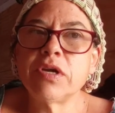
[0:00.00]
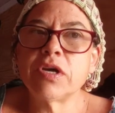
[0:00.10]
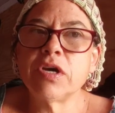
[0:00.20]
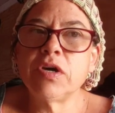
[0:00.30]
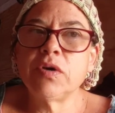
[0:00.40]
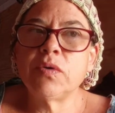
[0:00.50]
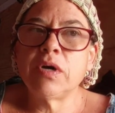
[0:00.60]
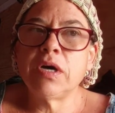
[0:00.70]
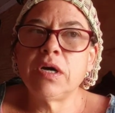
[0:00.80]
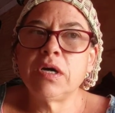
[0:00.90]
to go
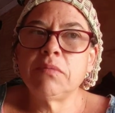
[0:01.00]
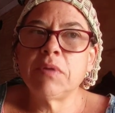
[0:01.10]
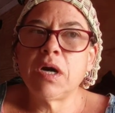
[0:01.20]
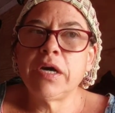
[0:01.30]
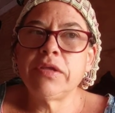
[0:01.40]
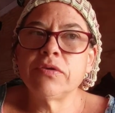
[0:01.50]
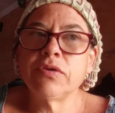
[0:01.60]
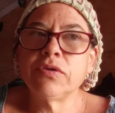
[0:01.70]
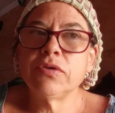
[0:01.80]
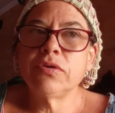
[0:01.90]
um,
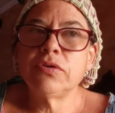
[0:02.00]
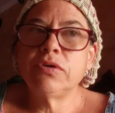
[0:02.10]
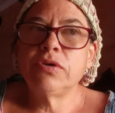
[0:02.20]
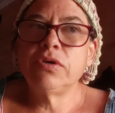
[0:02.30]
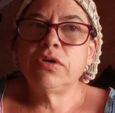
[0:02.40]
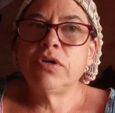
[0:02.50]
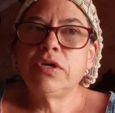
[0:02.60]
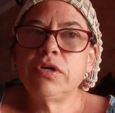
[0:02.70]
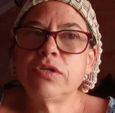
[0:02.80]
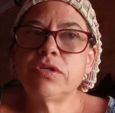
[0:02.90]
either
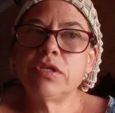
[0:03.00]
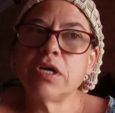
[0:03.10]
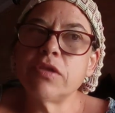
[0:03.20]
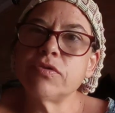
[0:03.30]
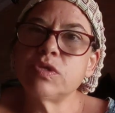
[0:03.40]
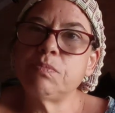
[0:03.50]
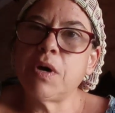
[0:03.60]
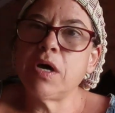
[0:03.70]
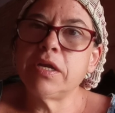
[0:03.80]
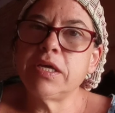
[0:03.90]
to the other
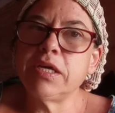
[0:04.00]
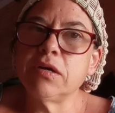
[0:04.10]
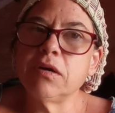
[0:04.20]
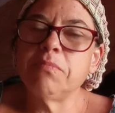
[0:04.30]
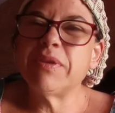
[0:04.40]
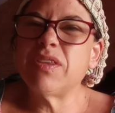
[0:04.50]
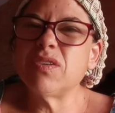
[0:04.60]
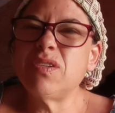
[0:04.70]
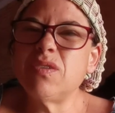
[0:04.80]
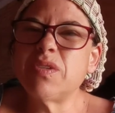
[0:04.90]
spot here, but
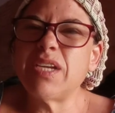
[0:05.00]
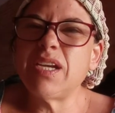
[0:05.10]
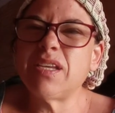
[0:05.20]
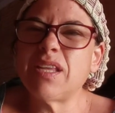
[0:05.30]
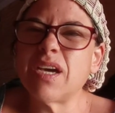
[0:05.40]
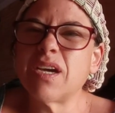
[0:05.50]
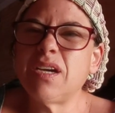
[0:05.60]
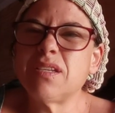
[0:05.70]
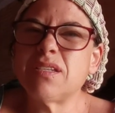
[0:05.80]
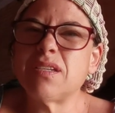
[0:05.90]
there's no data and that
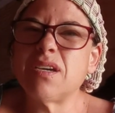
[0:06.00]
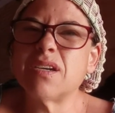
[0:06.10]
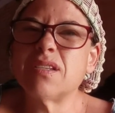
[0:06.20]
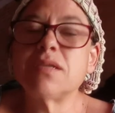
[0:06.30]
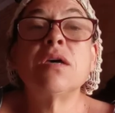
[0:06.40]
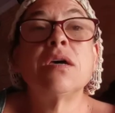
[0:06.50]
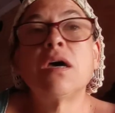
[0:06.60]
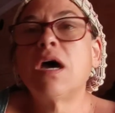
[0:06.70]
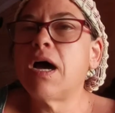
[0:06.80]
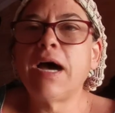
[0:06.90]
kind of sucks.
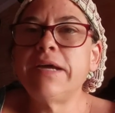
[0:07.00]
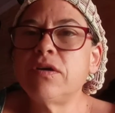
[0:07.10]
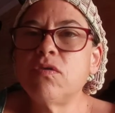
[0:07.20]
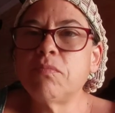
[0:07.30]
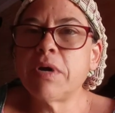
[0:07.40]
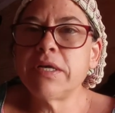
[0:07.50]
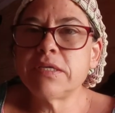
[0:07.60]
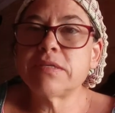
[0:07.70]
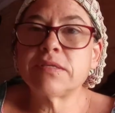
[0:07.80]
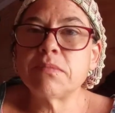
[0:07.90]
I don't mind
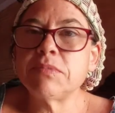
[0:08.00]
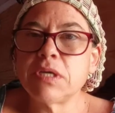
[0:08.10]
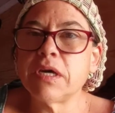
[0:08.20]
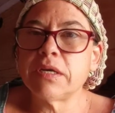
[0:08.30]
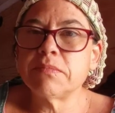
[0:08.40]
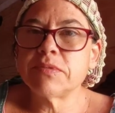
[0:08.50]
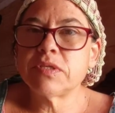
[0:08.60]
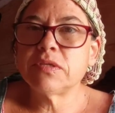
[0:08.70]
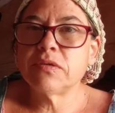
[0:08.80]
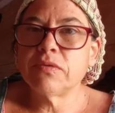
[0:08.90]
it
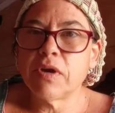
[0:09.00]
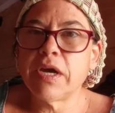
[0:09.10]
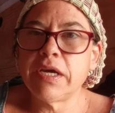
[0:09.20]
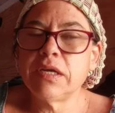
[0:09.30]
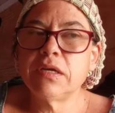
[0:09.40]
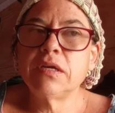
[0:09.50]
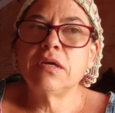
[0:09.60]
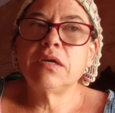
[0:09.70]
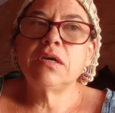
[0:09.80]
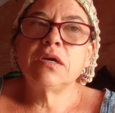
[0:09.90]
sometimes, right?
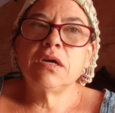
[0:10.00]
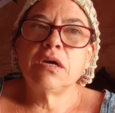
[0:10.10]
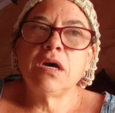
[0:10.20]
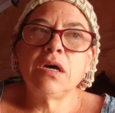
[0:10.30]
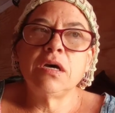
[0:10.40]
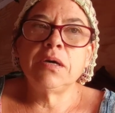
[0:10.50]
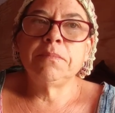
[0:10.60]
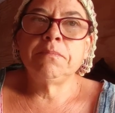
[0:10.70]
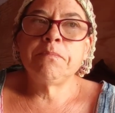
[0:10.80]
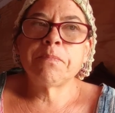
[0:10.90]

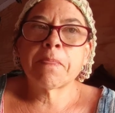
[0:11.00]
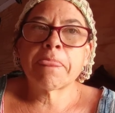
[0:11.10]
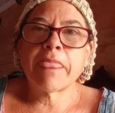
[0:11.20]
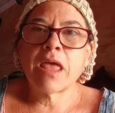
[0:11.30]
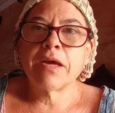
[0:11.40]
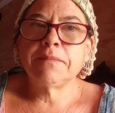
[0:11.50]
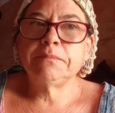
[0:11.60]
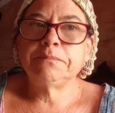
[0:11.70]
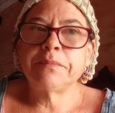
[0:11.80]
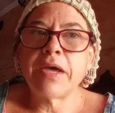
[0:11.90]
Um,
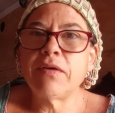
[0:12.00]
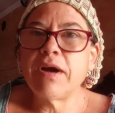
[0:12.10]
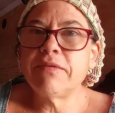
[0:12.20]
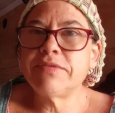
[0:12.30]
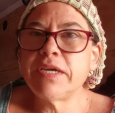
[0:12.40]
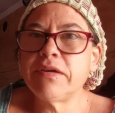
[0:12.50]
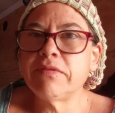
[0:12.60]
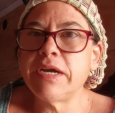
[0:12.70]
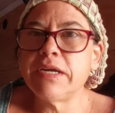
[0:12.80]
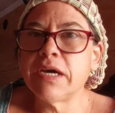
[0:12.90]
I don't have data
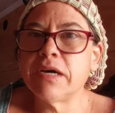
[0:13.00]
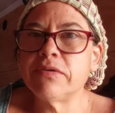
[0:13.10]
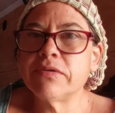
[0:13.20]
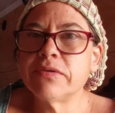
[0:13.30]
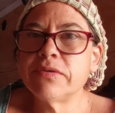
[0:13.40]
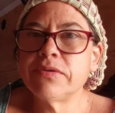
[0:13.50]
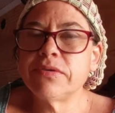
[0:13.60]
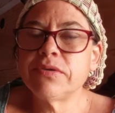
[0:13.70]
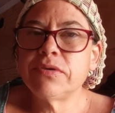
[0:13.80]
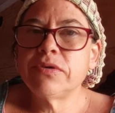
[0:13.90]
right now.
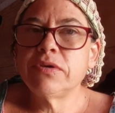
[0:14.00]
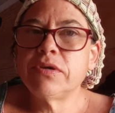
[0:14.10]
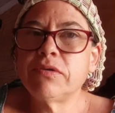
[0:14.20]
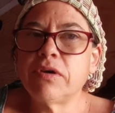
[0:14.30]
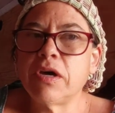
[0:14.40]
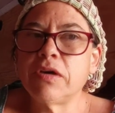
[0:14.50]
Uh,